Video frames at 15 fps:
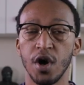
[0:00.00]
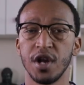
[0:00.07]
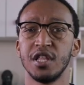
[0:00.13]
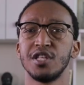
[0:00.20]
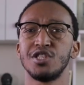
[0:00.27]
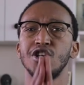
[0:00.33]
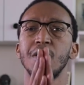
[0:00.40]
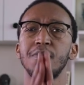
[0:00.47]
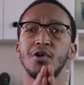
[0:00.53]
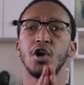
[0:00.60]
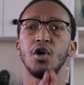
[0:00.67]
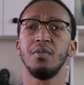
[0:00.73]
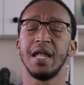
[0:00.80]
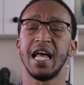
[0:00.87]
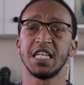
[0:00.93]
One of the top
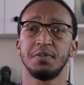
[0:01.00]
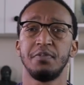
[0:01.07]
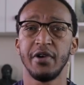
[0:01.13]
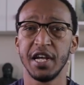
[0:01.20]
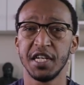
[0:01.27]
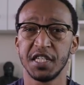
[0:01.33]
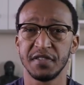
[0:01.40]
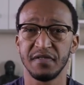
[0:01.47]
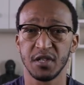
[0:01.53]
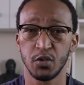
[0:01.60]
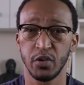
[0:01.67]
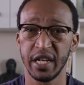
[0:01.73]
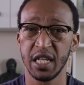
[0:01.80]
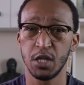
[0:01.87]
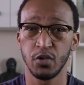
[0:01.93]
global aspirations for
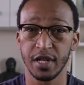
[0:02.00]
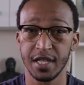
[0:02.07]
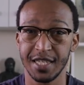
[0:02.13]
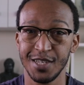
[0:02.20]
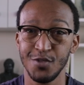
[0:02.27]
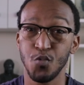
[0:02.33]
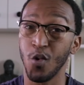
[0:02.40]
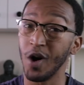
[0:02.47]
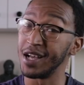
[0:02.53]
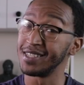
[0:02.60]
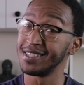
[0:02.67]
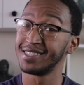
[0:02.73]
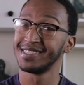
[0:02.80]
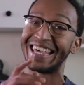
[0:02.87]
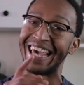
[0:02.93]
2020
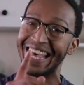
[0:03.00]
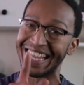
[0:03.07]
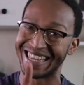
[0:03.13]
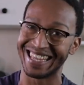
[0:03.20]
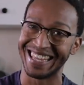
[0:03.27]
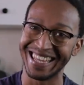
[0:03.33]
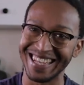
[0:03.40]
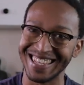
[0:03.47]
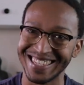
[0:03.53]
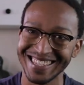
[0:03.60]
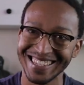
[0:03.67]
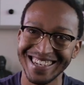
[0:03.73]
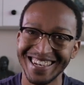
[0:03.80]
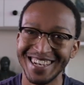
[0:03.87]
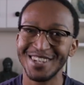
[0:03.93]
was, get this,